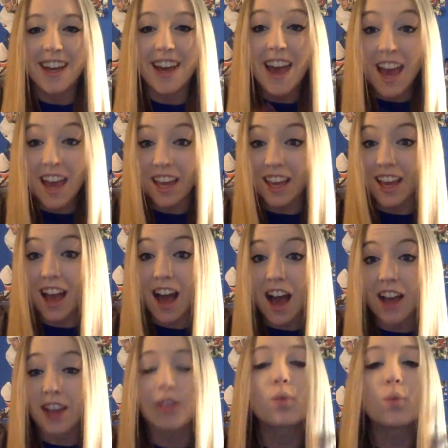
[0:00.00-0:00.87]
Hey
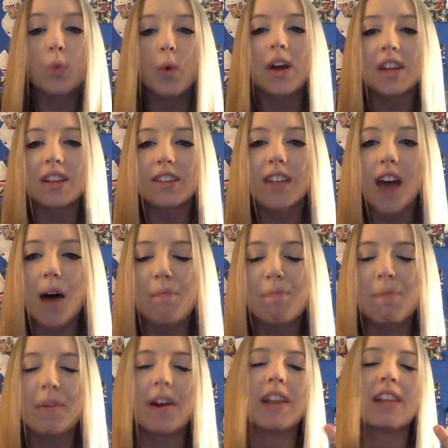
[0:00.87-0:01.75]
guys, what is
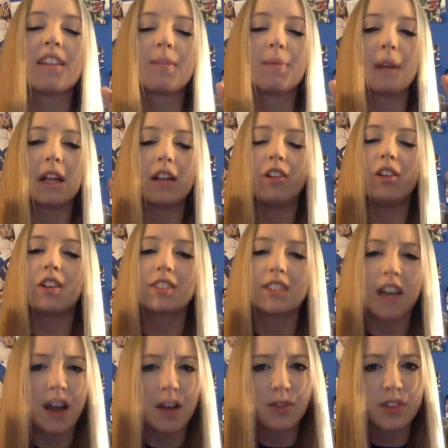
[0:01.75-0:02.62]
up? It's been a
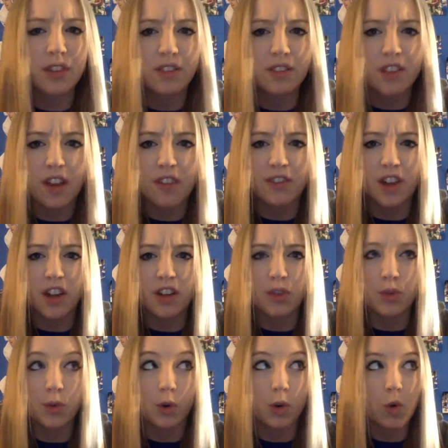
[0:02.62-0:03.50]
long time since I've
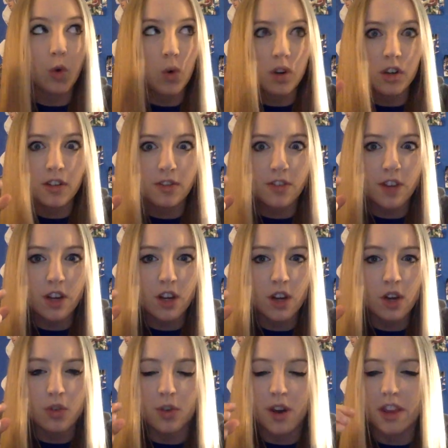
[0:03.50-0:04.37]
done a recorded
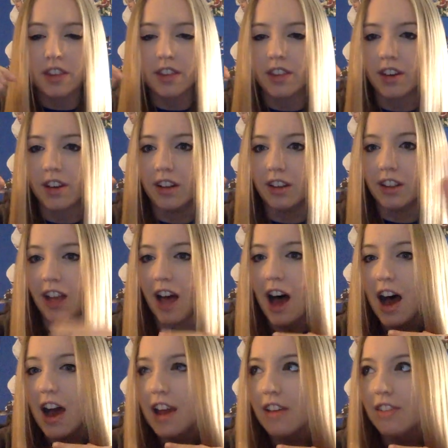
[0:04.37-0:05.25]
video rather than a
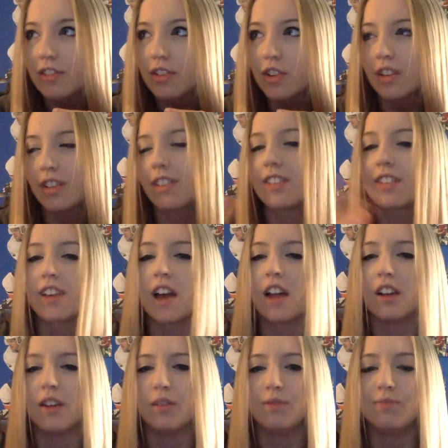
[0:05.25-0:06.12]
live, so this is
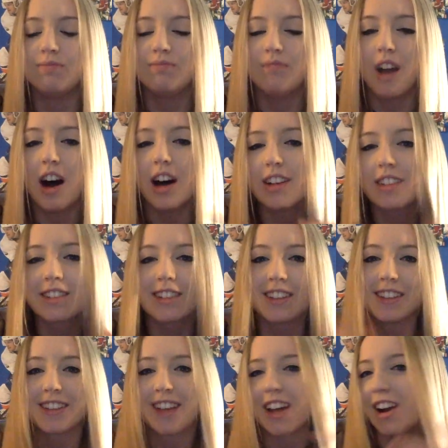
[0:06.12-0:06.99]
kind of,
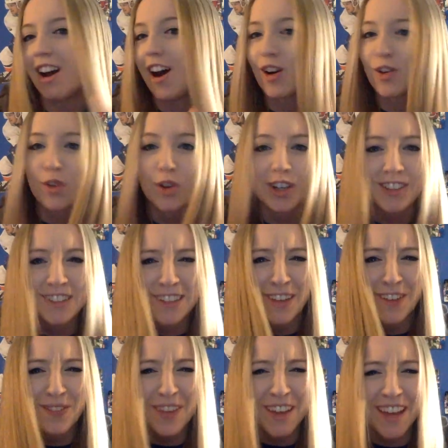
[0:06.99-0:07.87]
honestly, it's kind of awkward
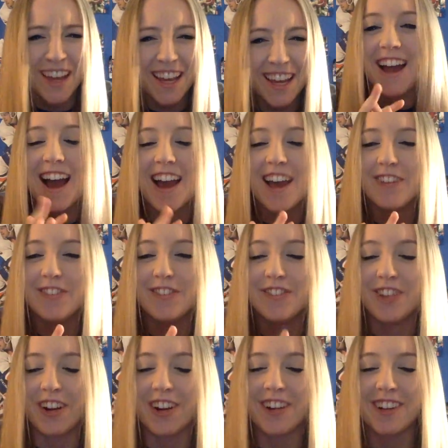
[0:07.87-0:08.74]
to me. I
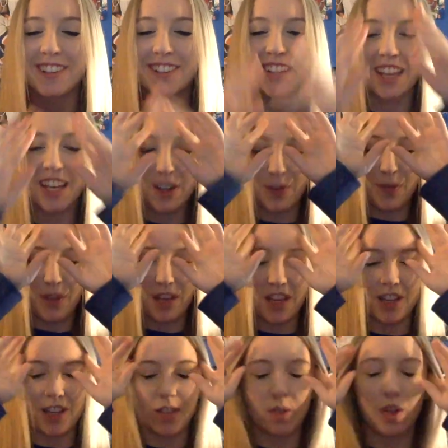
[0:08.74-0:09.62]
am very excited
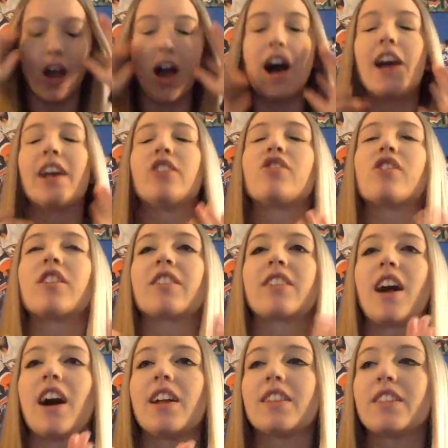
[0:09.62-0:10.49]
because I
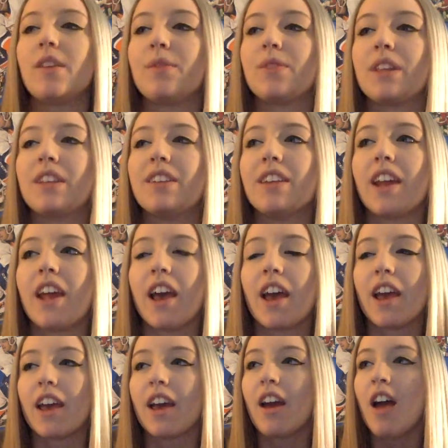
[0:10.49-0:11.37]
just got something
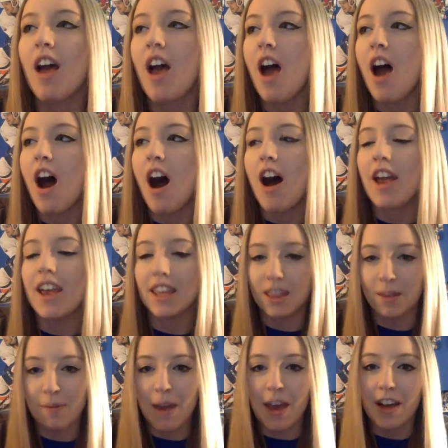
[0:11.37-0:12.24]
today
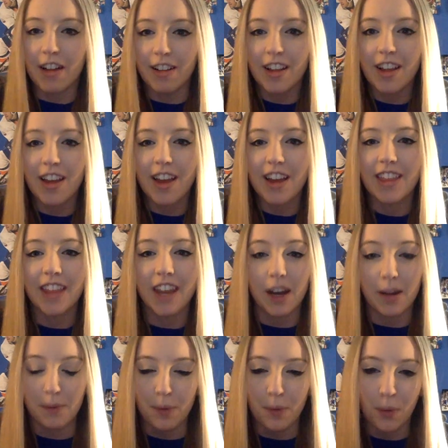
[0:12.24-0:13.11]
in the mail that
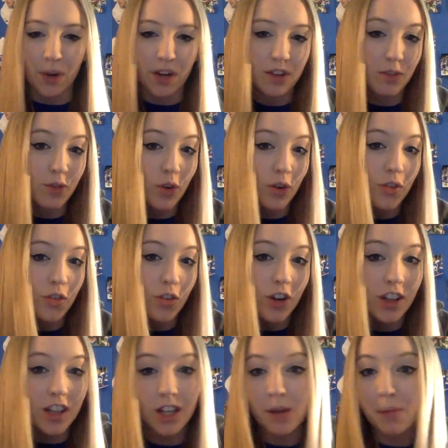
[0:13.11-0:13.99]
I've been waiting for
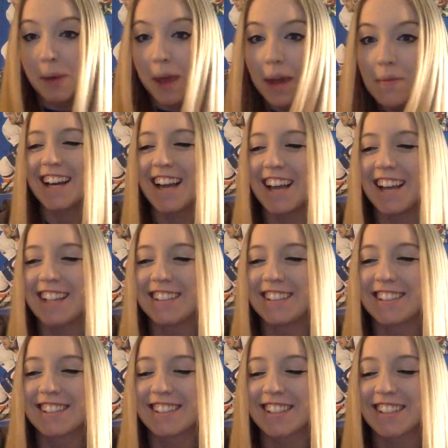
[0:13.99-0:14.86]
for a little bit.
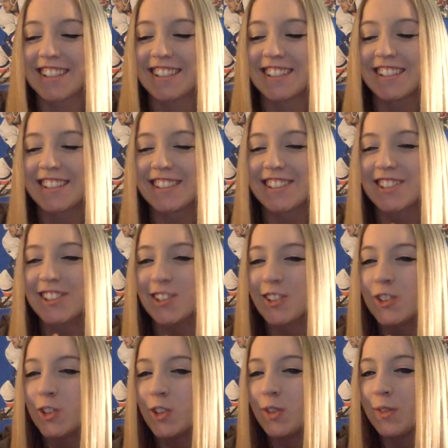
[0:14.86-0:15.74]
It's
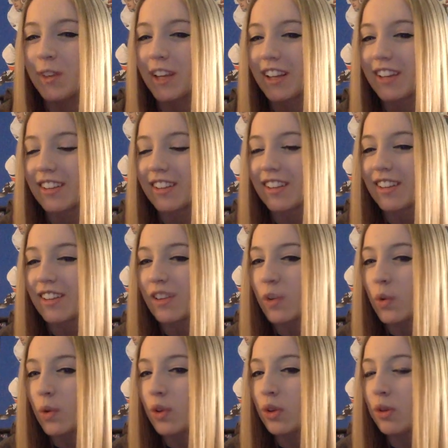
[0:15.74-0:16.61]
so cool because this is
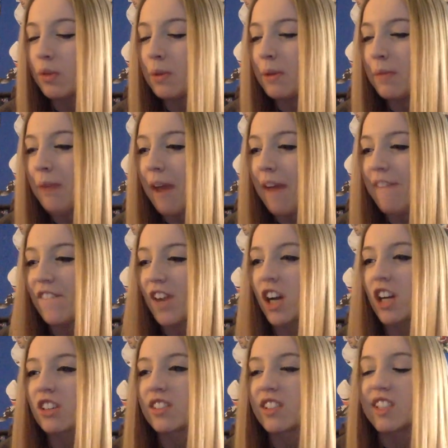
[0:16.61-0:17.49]
going to be my
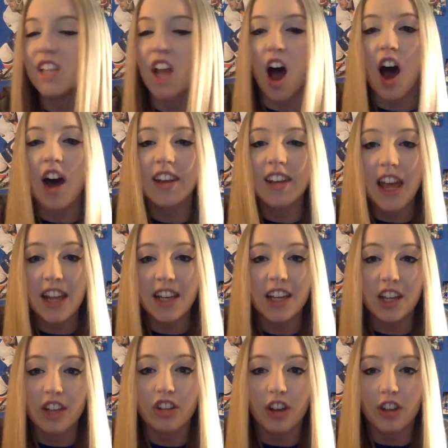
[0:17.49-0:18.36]
first
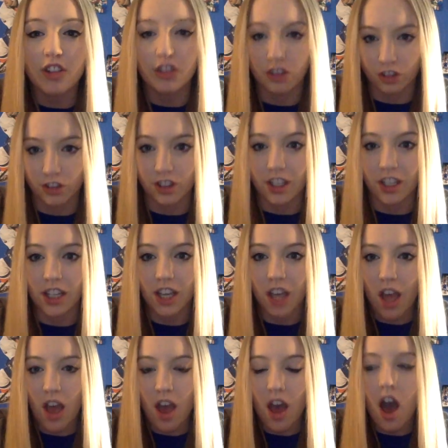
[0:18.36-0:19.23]
non-NHL jersey
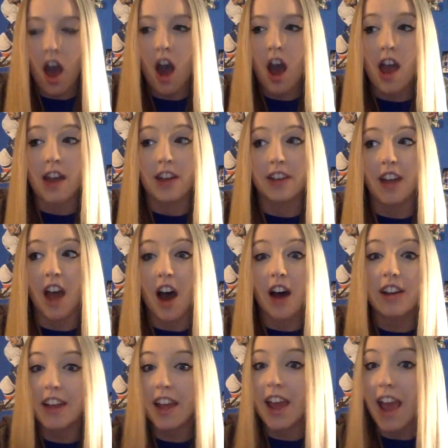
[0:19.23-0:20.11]
and
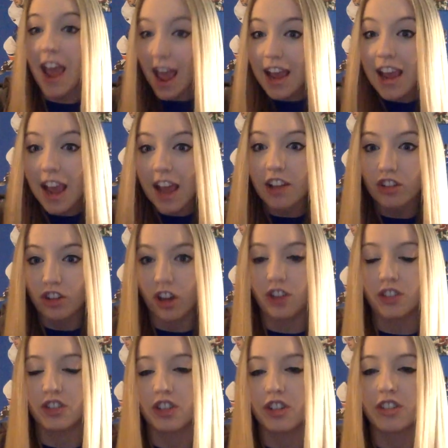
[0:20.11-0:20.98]
non
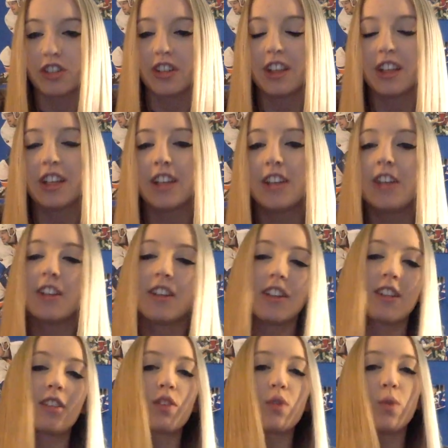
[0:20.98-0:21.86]
AHL jersey.
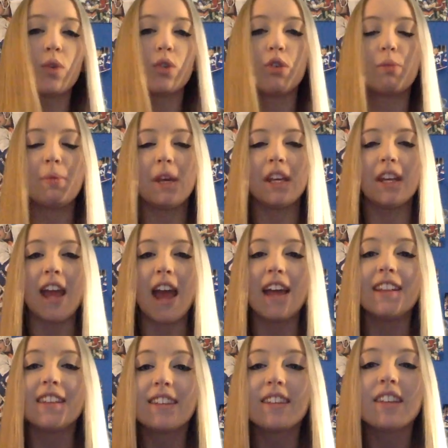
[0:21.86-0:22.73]
This is going to be an
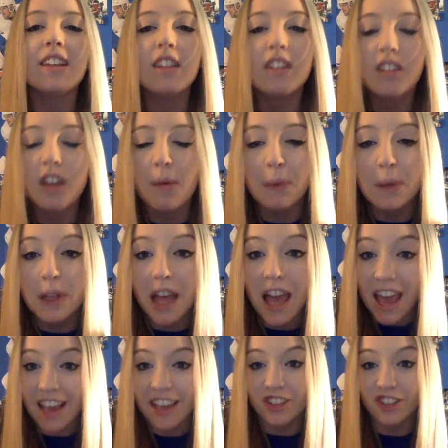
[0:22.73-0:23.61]

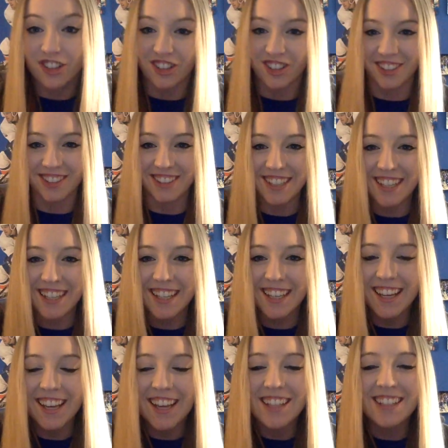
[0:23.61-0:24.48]
NCAA jersey
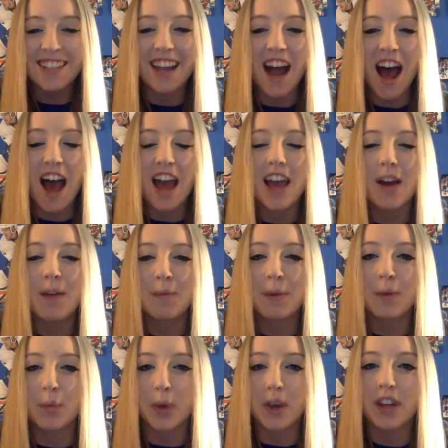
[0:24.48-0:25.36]
that I have
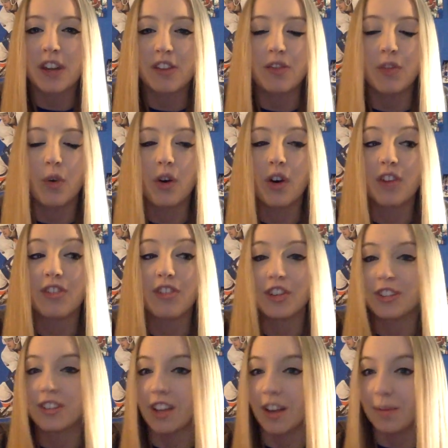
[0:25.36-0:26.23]
been waiting for
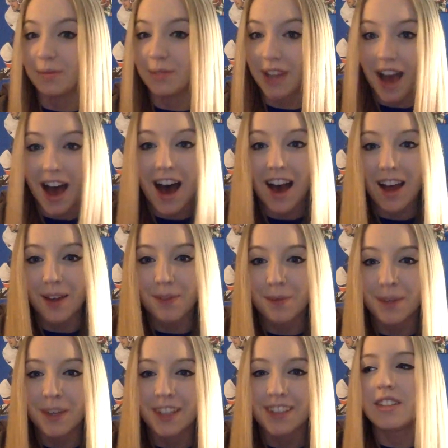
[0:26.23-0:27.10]
for some
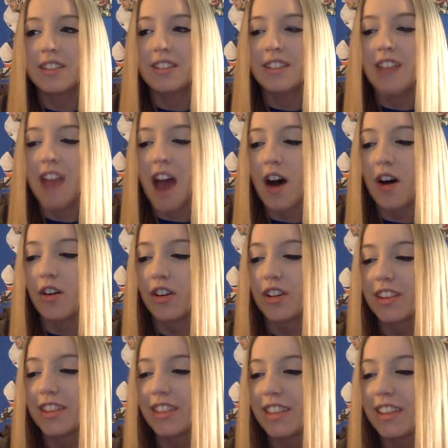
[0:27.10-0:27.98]
time.
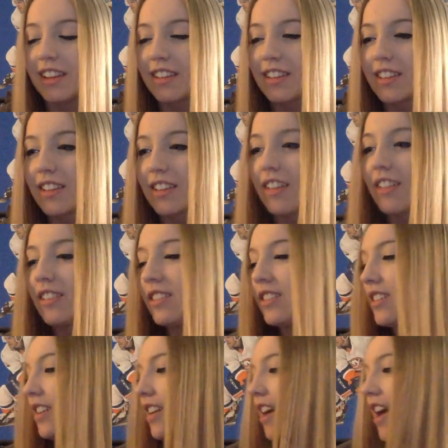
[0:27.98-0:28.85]
Now, this
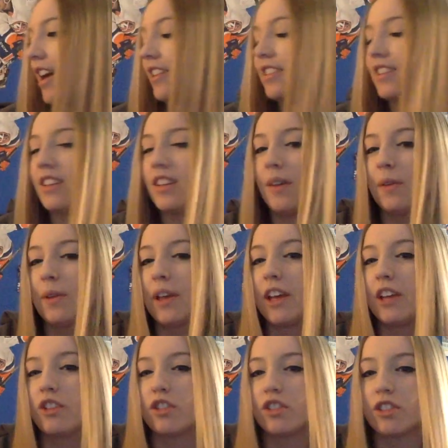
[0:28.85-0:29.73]

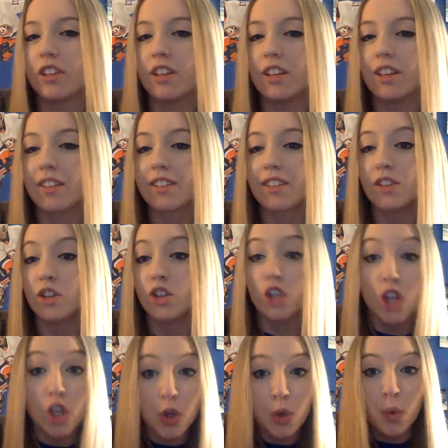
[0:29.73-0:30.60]
NCAA jersey is
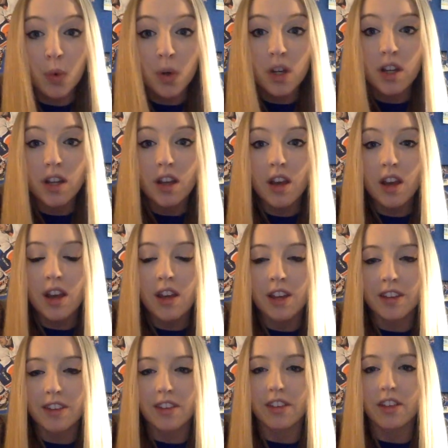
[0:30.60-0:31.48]
new.
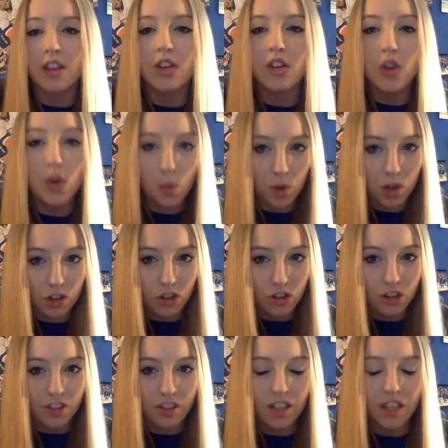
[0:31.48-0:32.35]
This is a newer
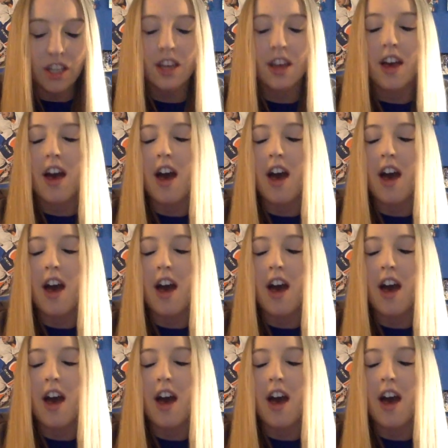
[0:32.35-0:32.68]
jersey.